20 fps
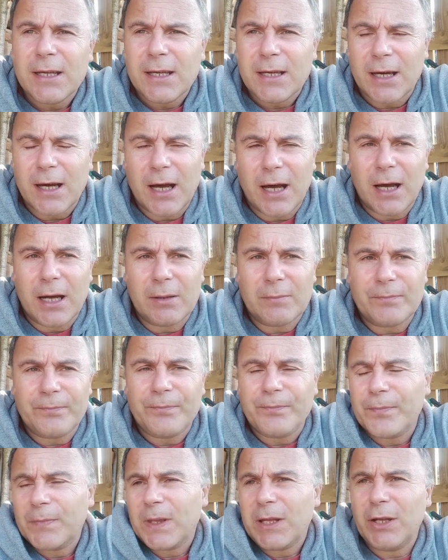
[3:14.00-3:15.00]
um,
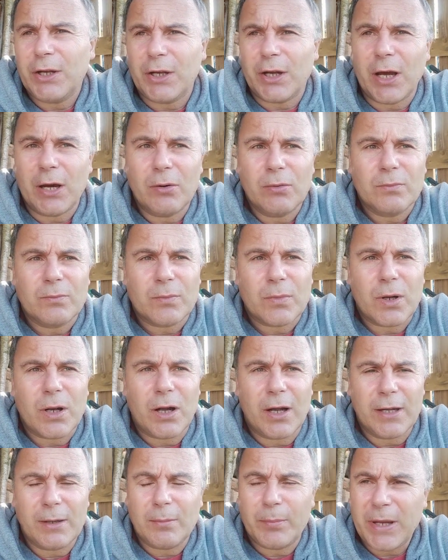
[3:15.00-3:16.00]
you know
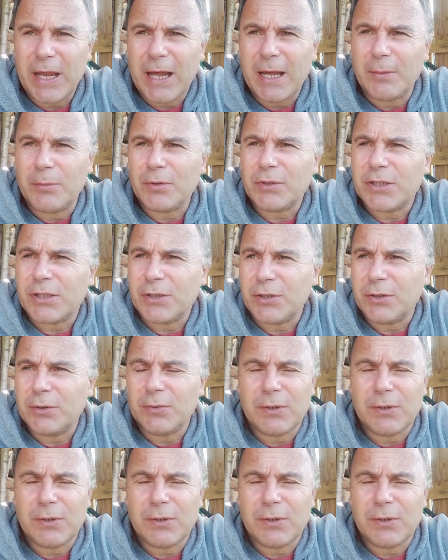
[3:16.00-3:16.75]
I'll be able to